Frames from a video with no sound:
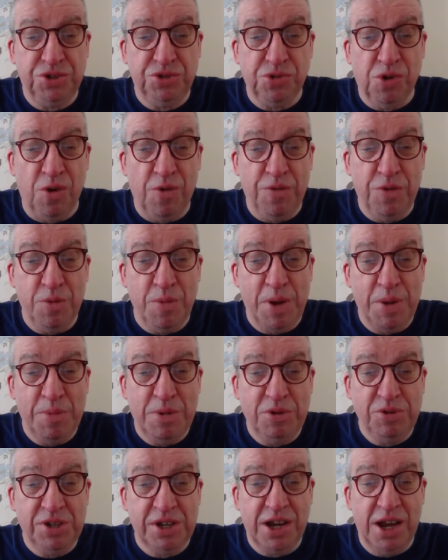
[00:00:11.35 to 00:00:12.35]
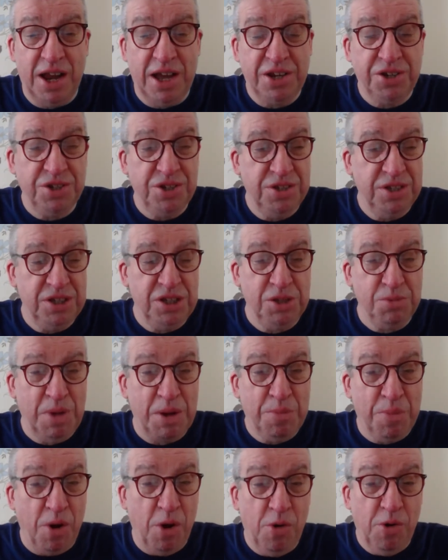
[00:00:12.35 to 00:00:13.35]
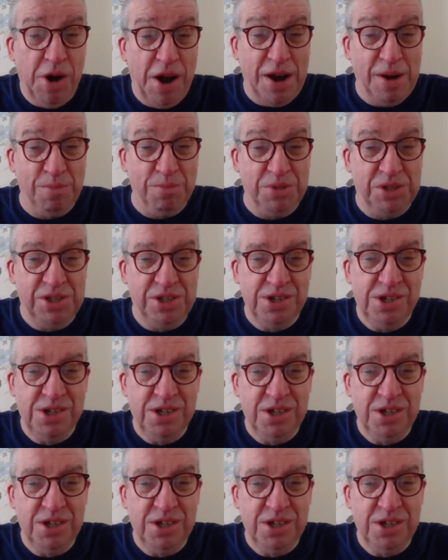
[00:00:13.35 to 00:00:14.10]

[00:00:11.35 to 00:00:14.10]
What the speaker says: troll through my music collection. This is my programs.